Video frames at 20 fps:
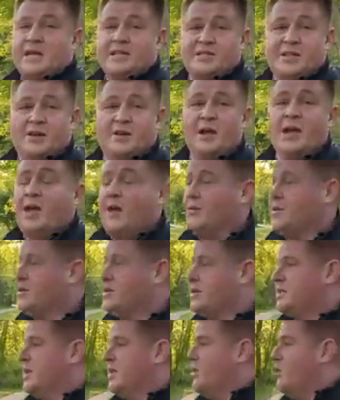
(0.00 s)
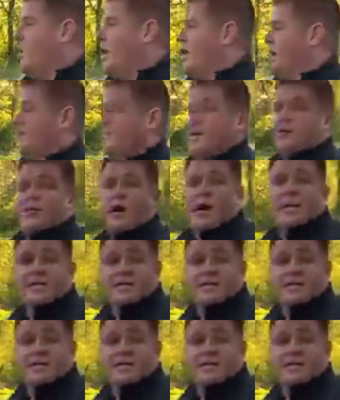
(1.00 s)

So we're just gonna walk them across